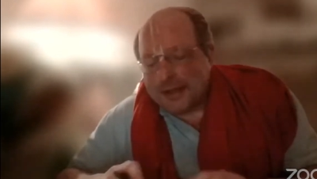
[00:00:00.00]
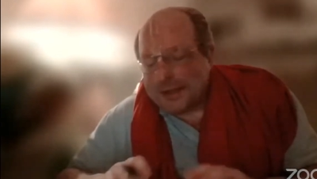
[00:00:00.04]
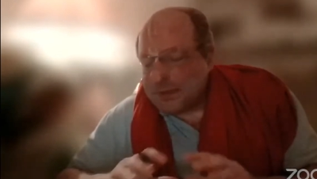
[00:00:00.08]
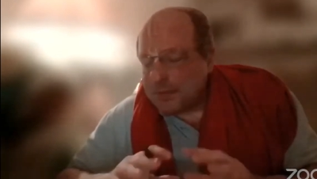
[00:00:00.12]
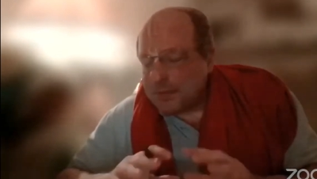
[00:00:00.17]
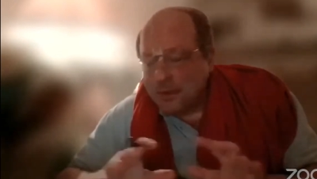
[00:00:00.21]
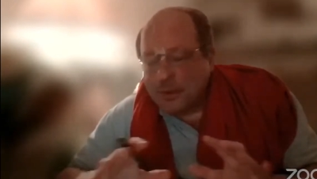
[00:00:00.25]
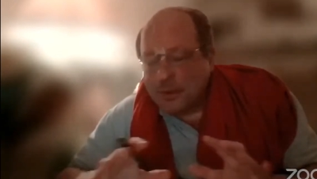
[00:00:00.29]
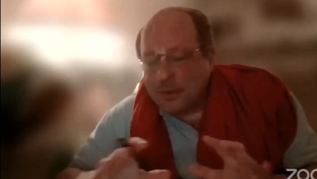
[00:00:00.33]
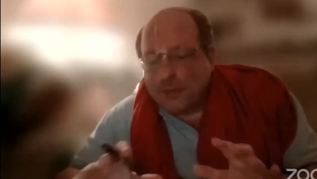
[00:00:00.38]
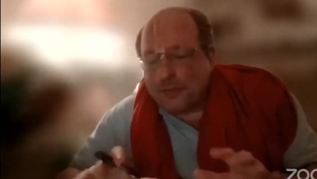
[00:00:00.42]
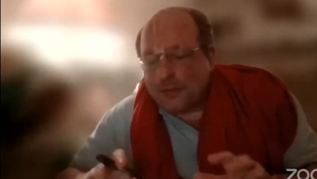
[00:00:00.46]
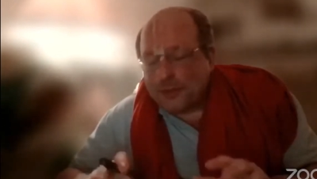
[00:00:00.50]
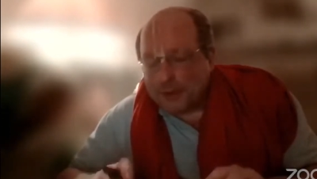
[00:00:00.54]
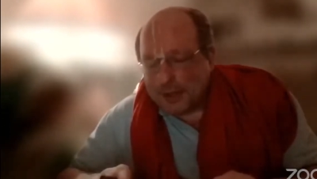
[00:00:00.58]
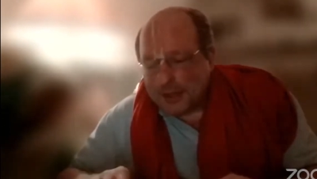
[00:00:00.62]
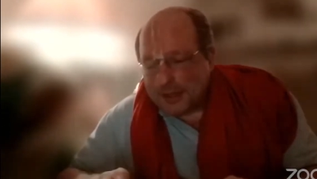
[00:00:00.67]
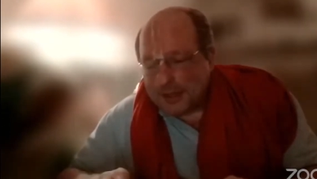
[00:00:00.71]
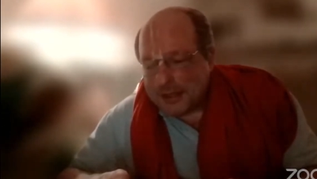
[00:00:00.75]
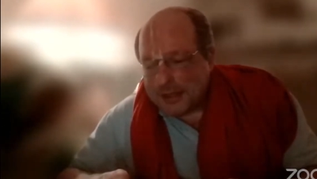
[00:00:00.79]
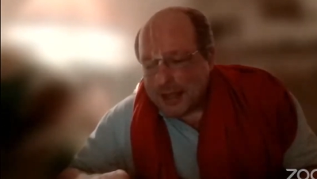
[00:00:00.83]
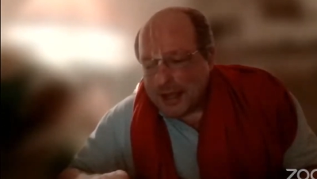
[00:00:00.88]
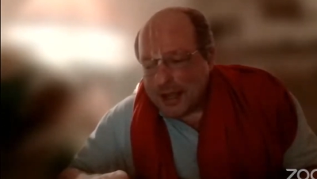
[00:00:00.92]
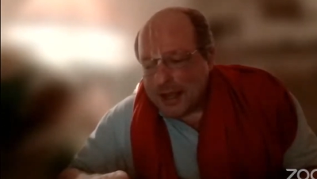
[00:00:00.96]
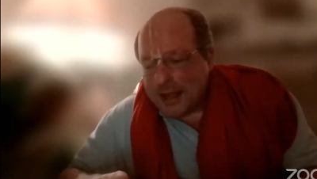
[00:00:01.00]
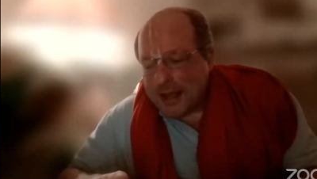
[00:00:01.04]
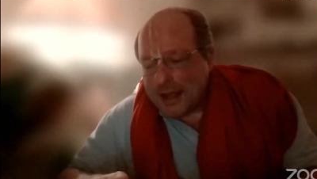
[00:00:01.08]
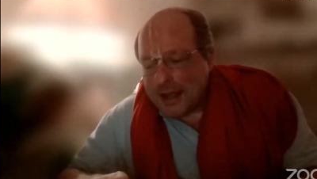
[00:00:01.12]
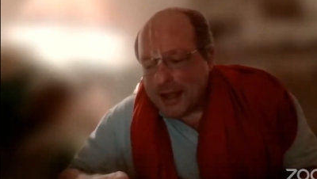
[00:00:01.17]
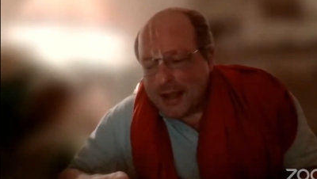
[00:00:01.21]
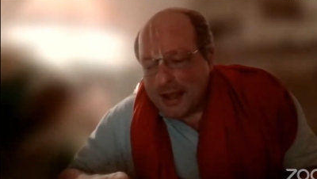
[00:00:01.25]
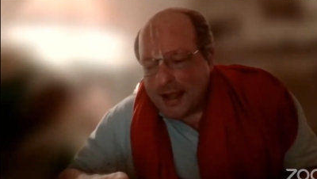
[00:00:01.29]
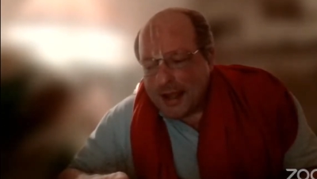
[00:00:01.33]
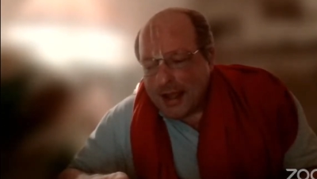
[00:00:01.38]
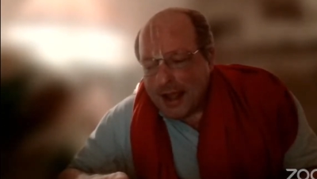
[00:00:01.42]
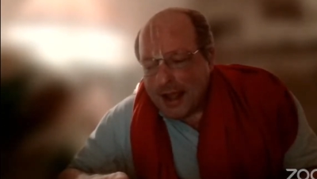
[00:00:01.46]
It's beautiful to see.
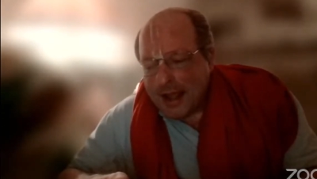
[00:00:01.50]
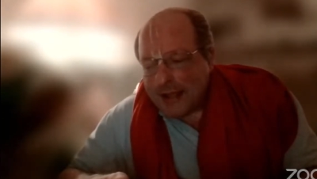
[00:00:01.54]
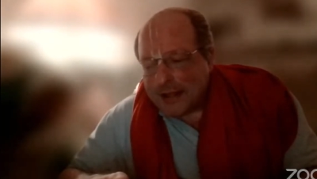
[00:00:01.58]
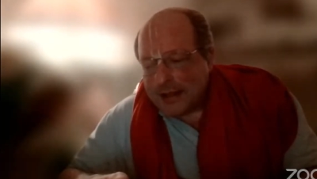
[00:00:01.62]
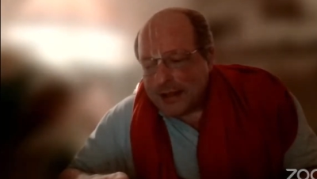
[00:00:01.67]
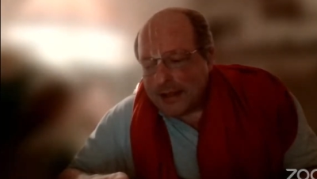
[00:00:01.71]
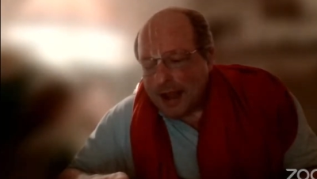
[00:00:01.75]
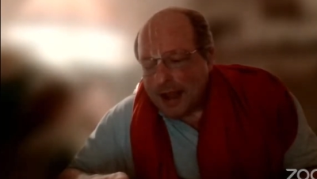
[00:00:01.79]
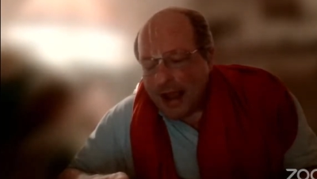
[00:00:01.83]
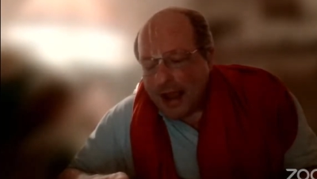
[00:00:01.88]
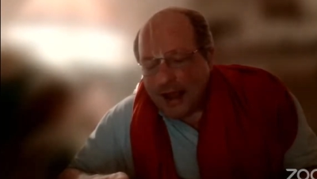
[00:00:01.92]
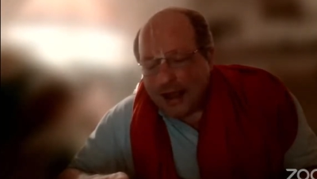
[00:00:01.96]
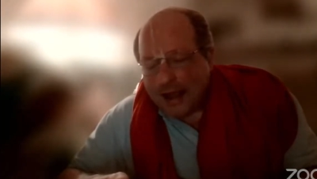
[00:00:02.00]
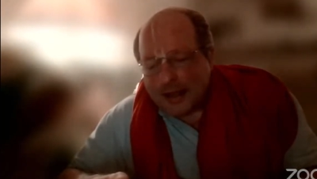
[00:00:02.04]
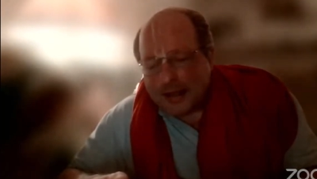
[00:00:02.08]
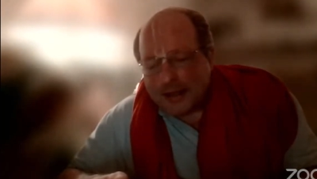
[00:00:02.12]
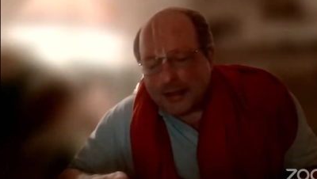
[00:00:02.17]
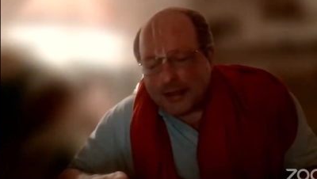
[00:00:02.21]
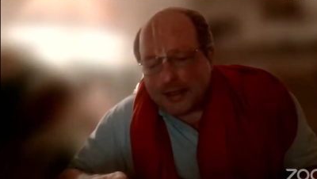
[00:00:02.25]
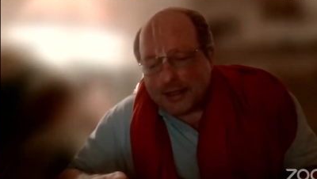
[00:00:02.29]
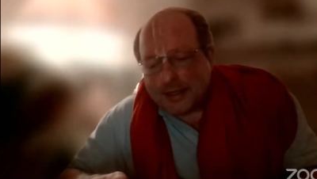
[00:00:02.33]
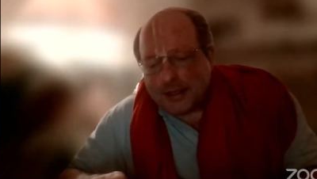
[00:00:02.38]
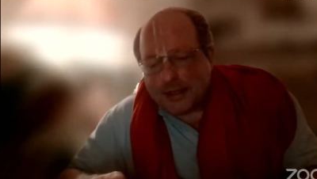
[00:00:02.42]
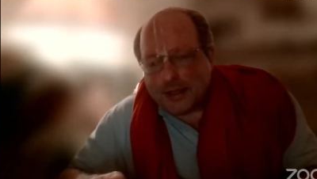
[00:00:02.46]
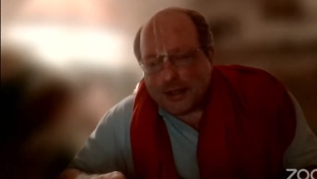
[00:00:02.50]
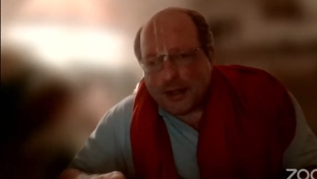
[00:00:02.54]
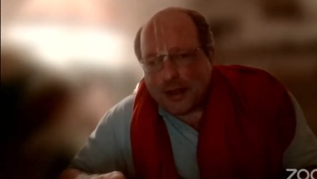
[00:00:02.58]
And I oh, can see